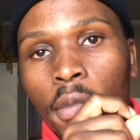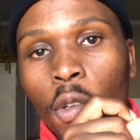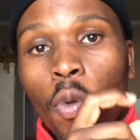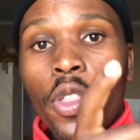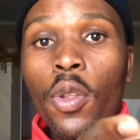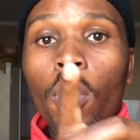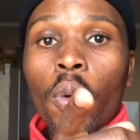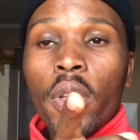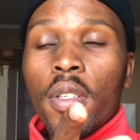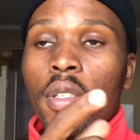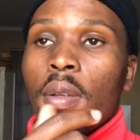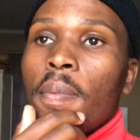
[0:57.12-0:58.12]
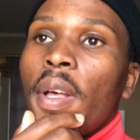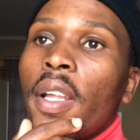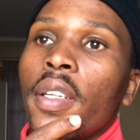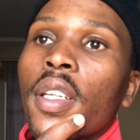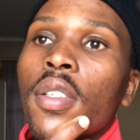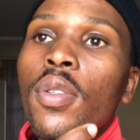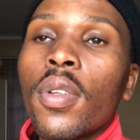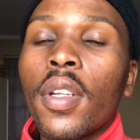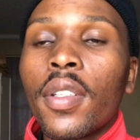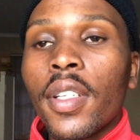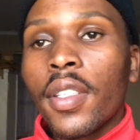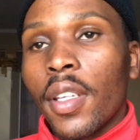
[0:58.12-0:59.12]
withdrawing some money so
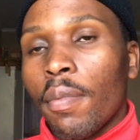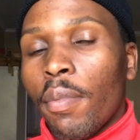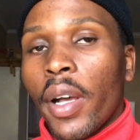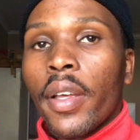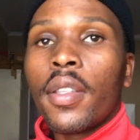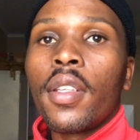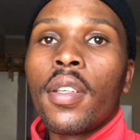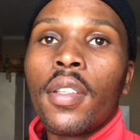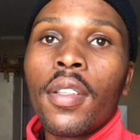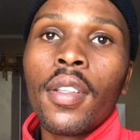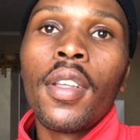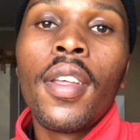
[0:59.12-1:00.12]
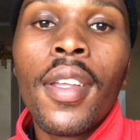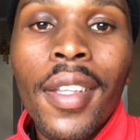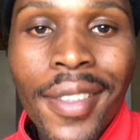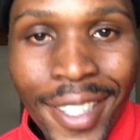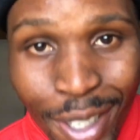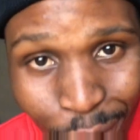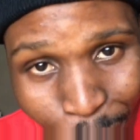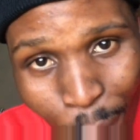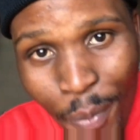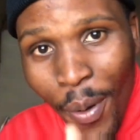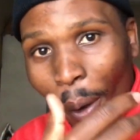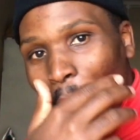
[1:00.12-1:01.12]
that they can buy the
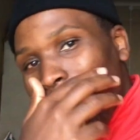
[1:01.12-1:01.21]
scopo,